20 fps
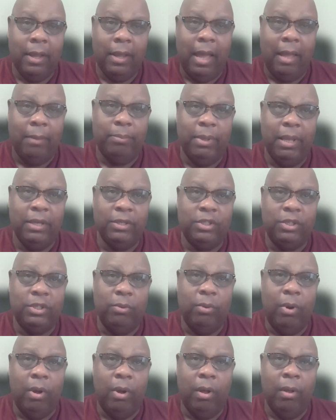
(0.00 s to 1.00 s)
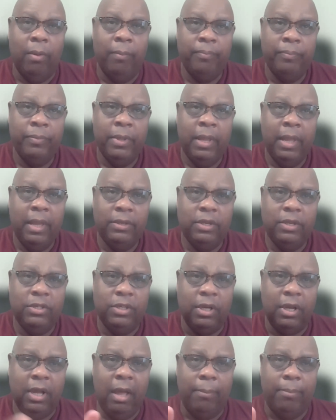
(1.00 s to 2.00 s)
God bless you all.
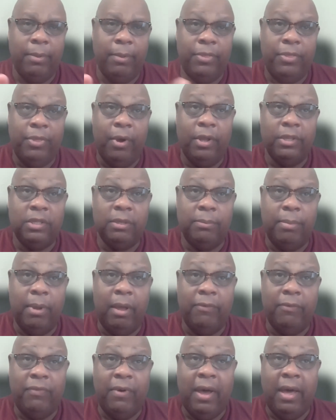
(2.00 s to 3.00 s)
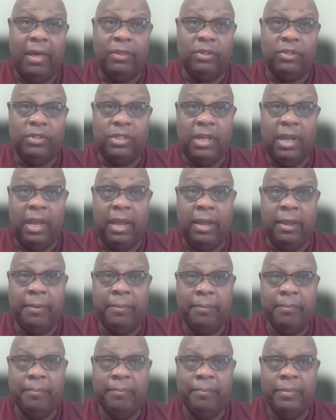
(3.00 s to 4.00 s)
Just a couple of thoughts about Father's Day
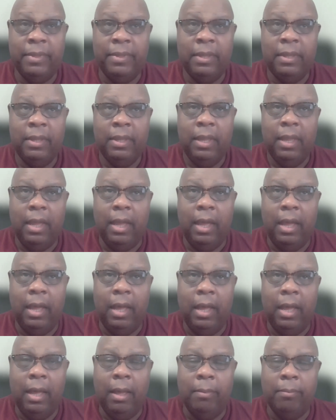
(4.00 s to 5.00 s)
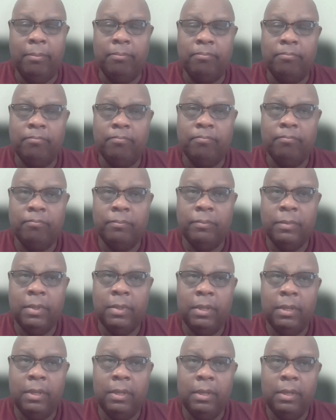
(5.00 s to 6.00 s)
um,
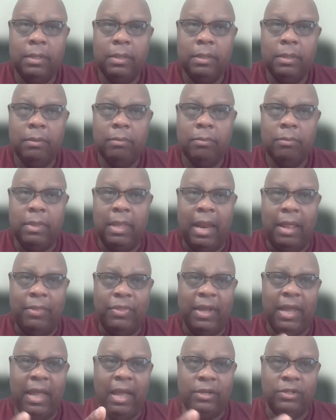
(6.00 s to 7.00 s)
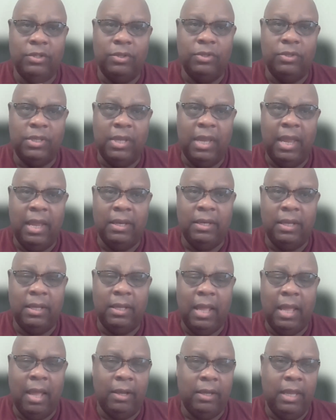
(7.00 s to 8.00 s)
that I think I should say. To,
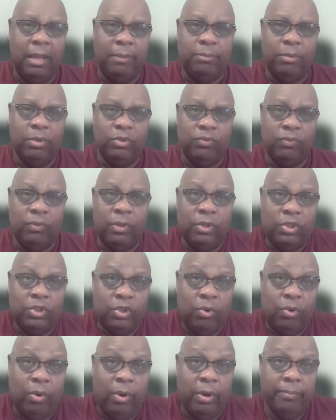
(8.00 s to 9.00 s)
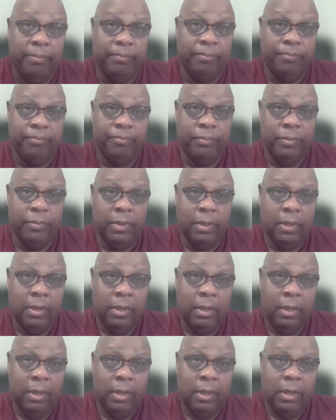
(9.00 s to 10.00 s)
I'll keep this really short.
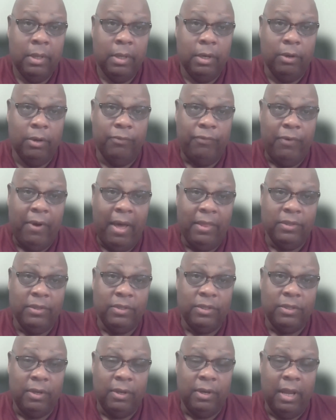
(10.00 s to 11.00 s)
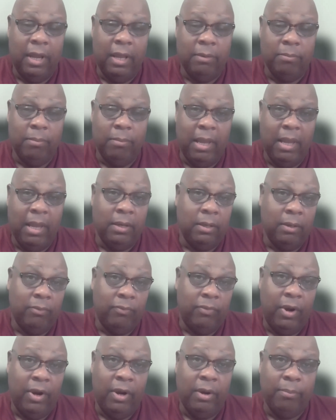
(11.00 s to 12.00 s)
You know, fathers are, and men are
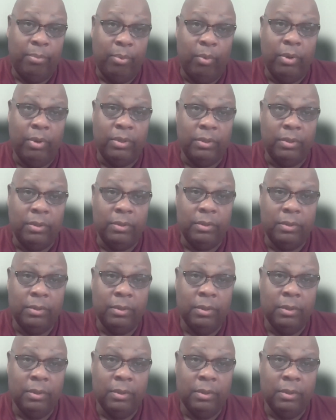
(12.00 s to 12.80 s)
very important